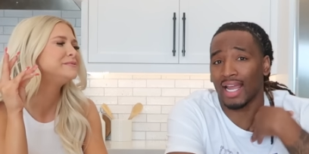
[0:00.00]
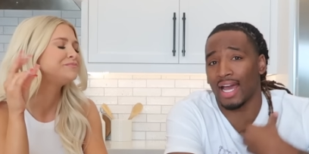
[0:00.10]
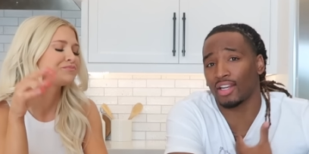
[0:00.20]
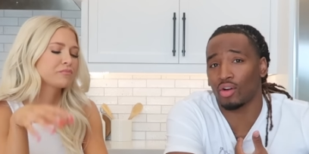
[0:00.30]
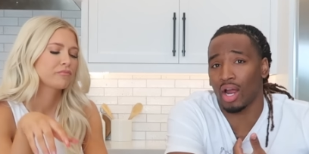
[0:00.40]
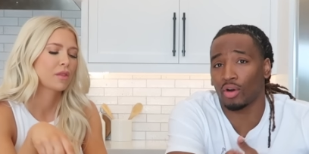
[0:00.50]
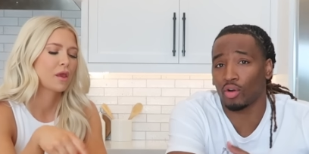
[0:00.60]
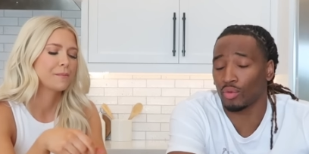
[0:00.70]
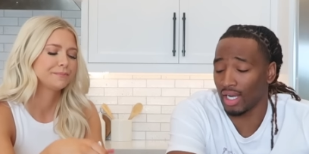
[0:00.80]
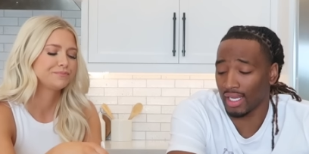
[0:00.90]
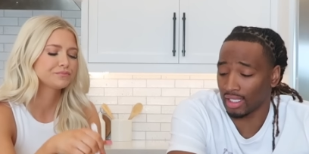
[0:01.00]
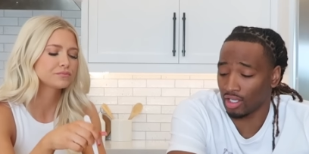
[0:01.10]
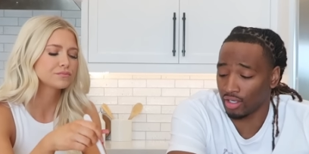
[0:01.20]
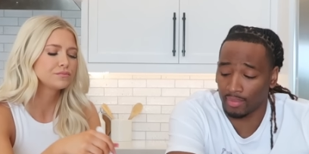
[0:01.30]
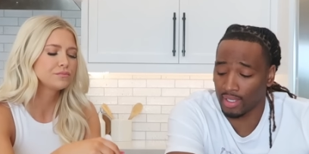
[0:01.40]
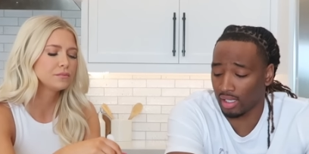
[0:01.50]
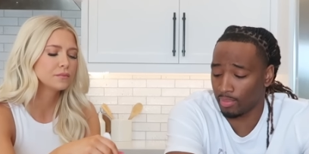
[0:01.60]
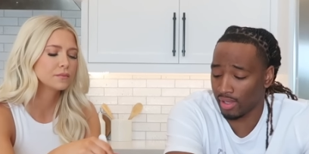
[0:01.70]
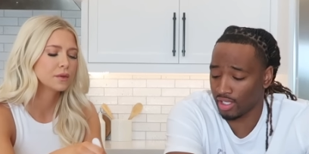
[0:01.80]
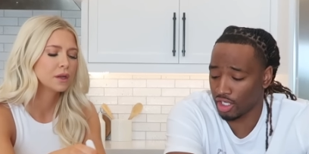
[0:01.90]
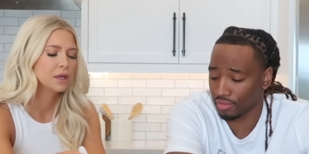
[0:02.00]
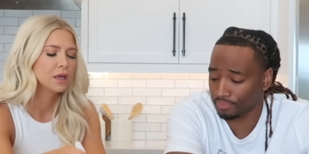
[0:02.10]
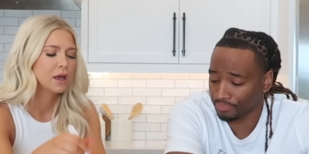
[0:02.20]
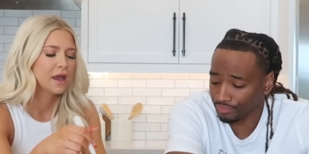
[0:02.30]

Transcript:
Speaker 1: Like I don't, I don't really like it only because of the presentation